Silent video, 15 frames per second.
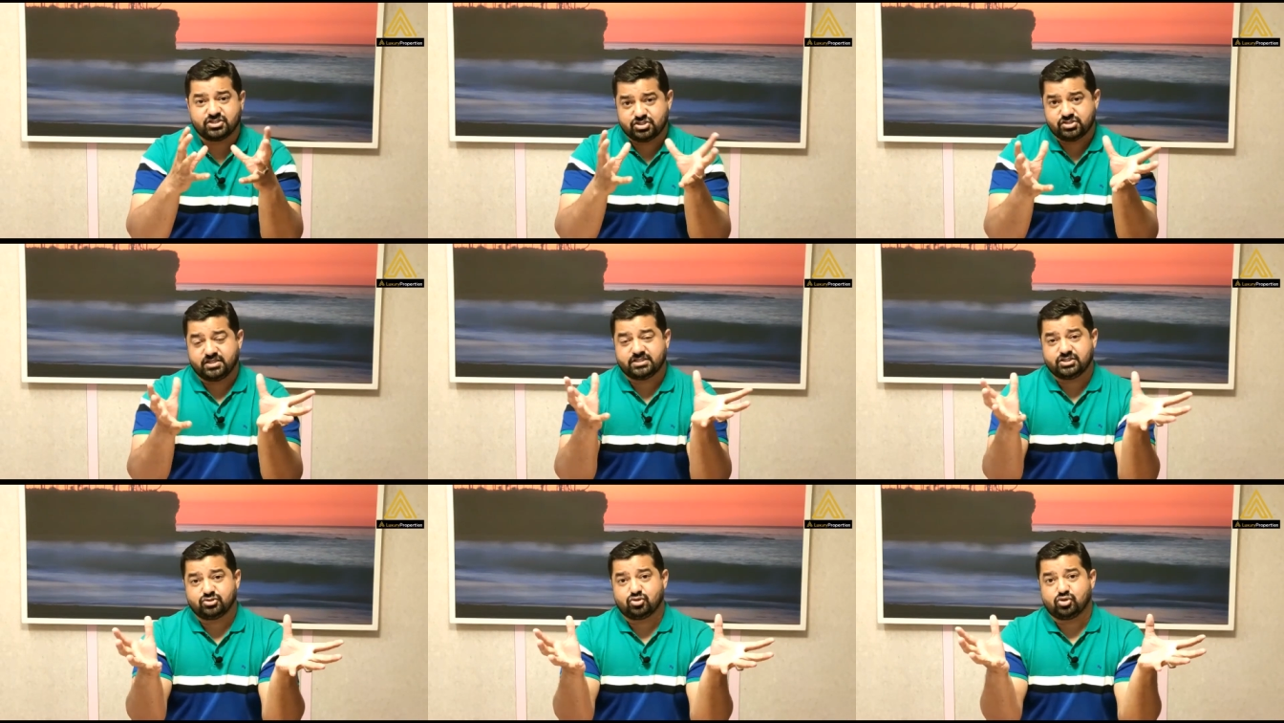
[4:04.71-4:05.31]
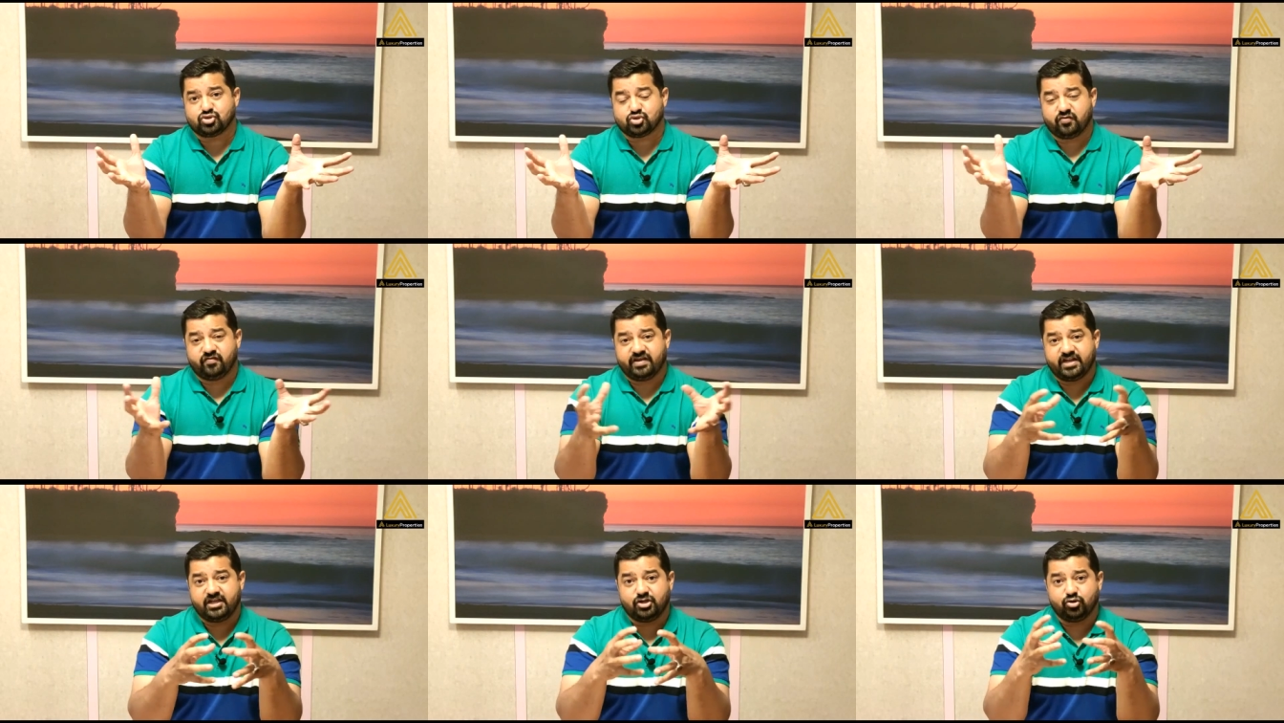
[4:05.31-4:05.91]
This is also a
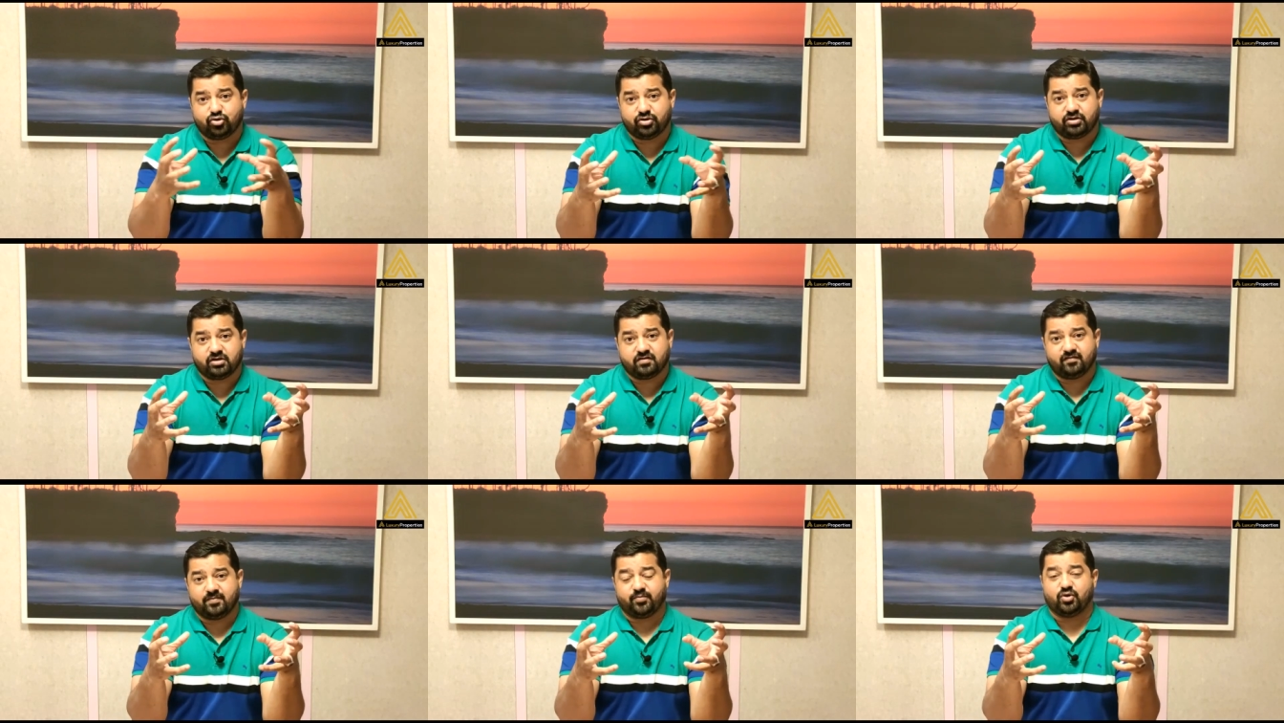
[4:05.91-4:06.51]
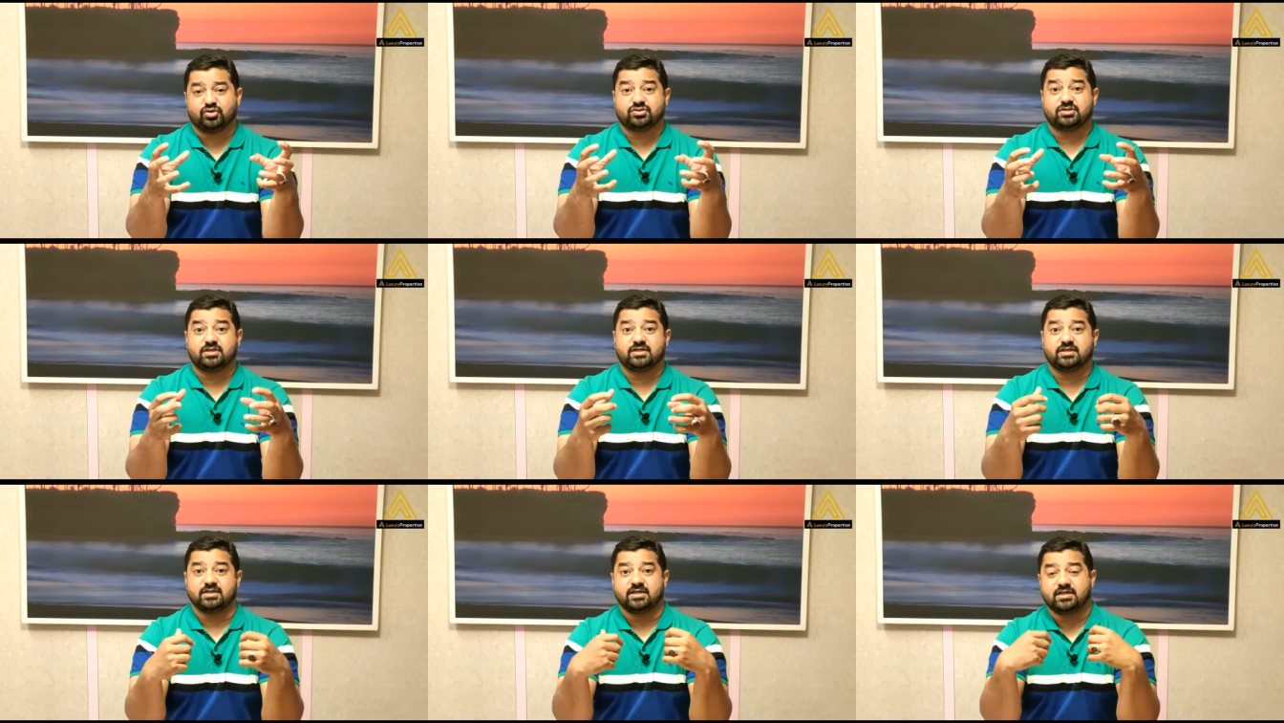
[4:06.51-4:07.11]
very lucrative
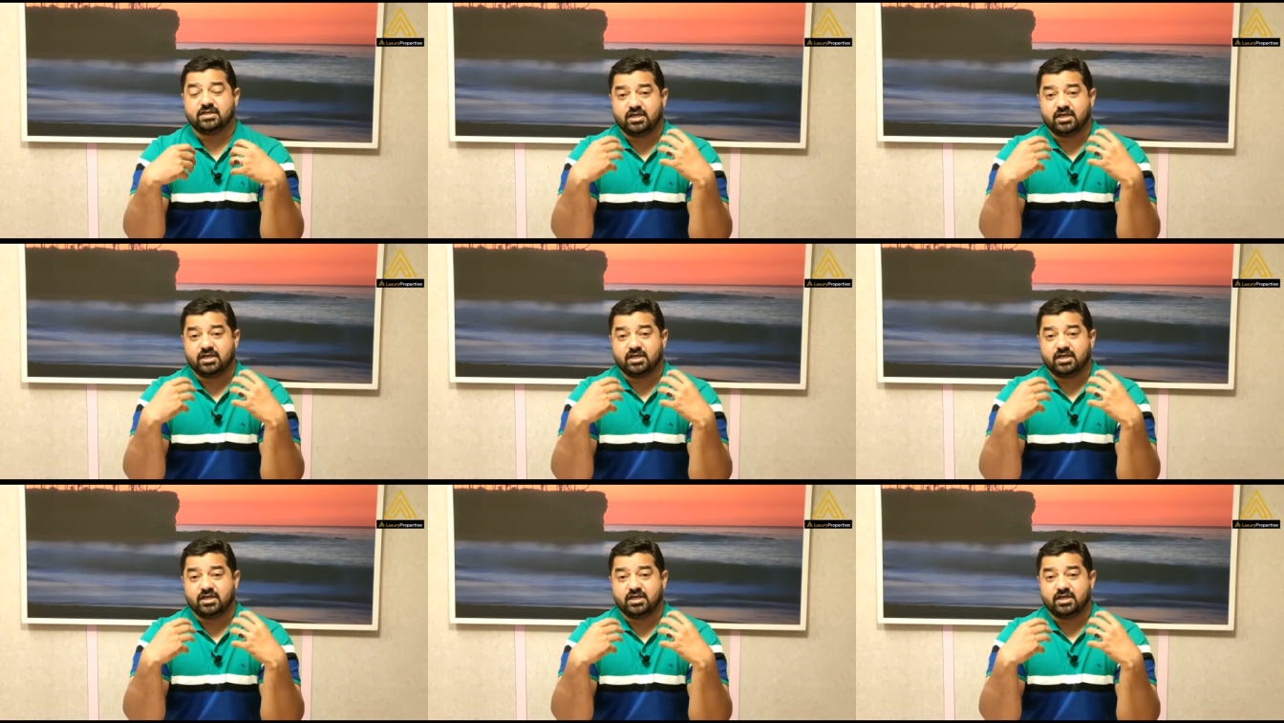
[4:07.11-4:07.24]
opportunity.